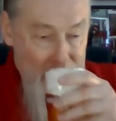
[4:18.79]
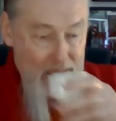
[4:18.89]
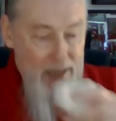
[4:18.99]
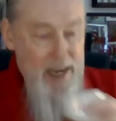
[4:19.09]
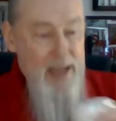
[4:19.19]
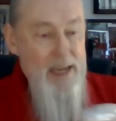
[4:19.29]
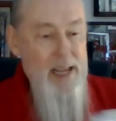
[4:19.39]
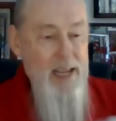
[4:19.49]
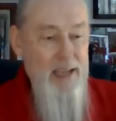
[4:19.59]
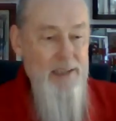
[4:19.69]
And that
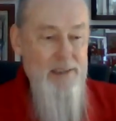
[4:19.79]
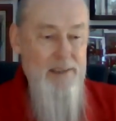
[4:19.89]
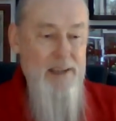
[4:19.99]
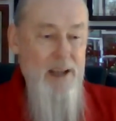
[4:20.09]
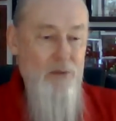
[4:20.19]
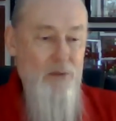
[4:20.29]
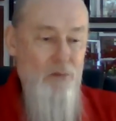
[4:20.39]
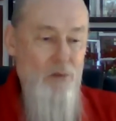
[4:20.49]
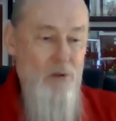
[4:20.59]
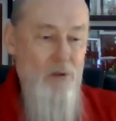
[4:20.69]
head, that,
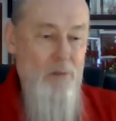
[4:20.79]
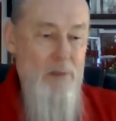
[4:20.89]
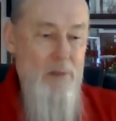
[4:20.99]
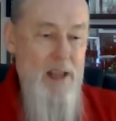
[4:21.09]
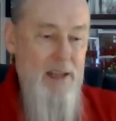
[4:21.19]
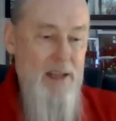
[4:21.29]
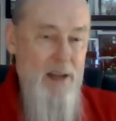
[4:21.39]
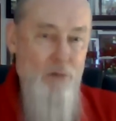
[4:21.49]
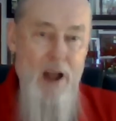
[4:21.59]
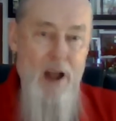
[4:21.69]
oh man,
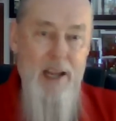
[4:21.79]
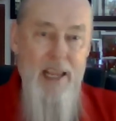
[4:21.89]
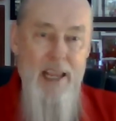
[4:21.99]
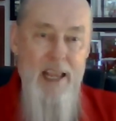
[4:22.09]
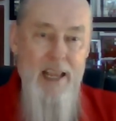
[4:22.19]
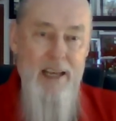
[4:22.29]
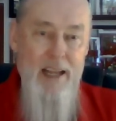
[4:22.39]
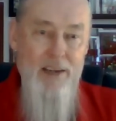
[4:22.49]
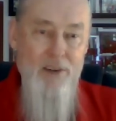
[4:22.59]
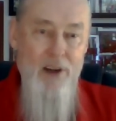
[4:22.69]
that rocky head. I
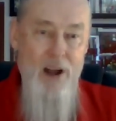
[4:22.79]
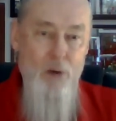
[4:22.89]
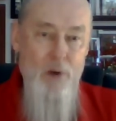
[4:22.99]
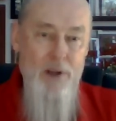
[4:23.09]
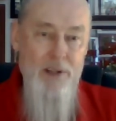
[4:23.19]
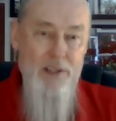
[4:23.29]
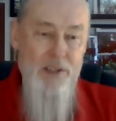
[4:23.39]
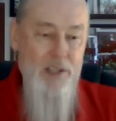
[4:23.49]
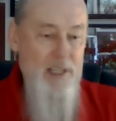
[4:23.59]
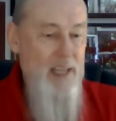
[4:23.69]
don't know how well you can
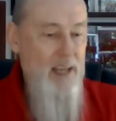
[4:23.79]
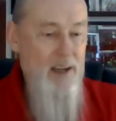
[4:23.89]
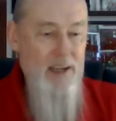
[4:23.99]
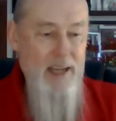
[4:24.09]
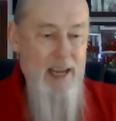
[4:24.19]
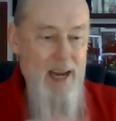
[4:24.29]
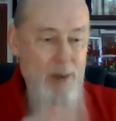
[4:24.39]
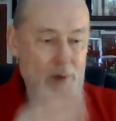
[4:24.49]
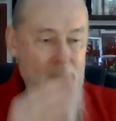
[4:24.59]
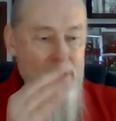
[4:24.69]
see that on the
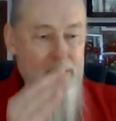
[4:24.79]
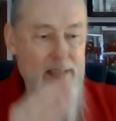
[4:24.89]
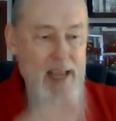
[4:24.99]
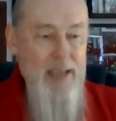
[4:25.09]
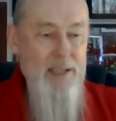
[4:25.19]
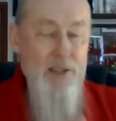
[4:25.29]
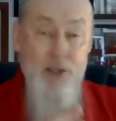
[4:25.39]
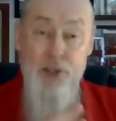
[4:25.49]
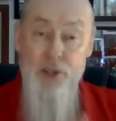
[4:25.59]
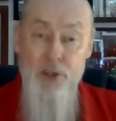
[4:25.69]
camera. That is a
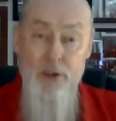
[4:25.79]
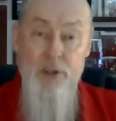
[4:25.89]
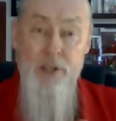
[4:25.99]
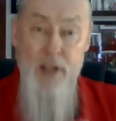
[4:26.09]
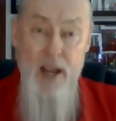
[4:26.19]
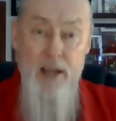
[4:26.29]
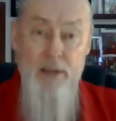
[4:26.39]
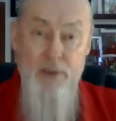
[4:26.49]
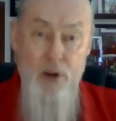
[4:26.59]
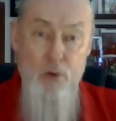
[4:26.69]
sure sign
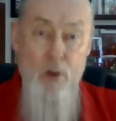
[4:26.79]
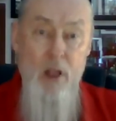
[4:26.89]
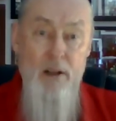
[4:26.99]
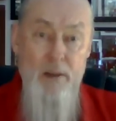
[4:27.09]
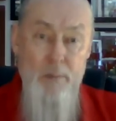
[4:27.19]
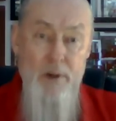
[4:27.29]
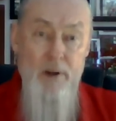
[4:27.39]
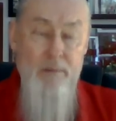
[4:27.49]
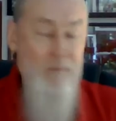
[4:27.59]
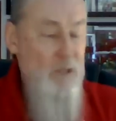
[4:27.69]
of a quality
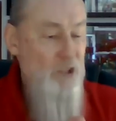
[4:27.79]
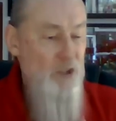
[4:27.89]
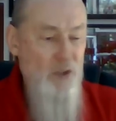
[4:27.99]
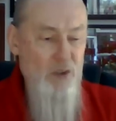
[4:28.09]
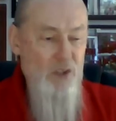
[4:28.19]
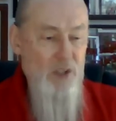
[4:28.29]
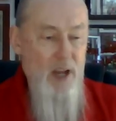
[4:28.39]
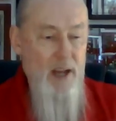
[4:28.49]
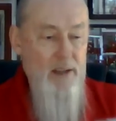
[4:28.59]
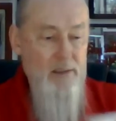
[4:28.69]
beer. Sure
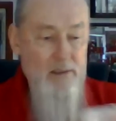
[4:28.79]
sign.